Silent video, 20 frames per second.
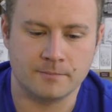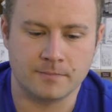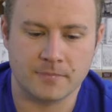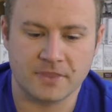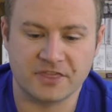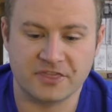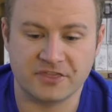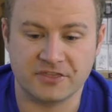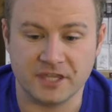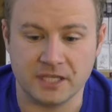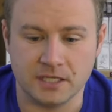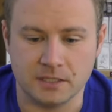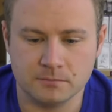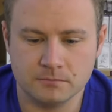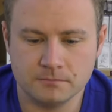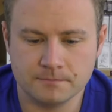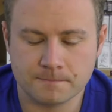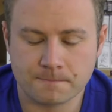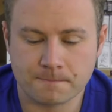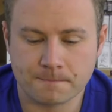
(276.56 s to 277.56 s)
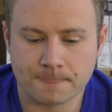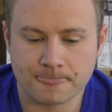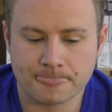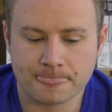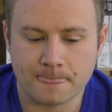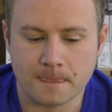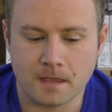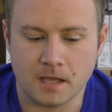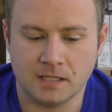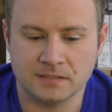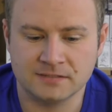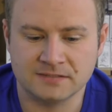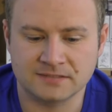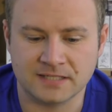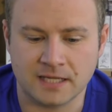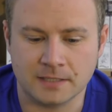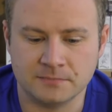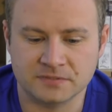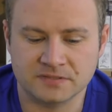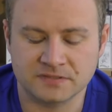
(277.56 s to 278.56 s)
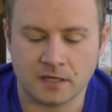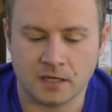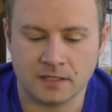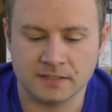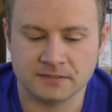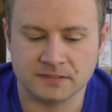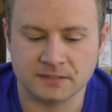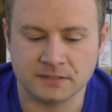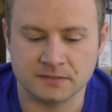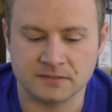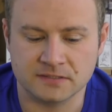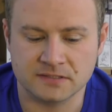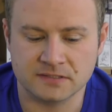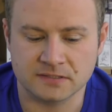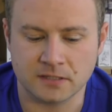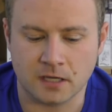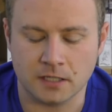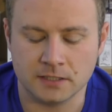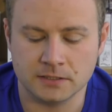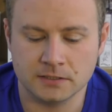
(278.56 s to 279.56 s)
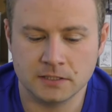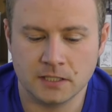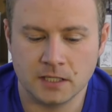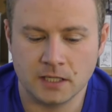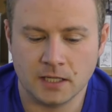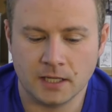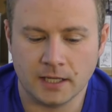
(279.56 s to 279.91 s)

theme and same sizing and design,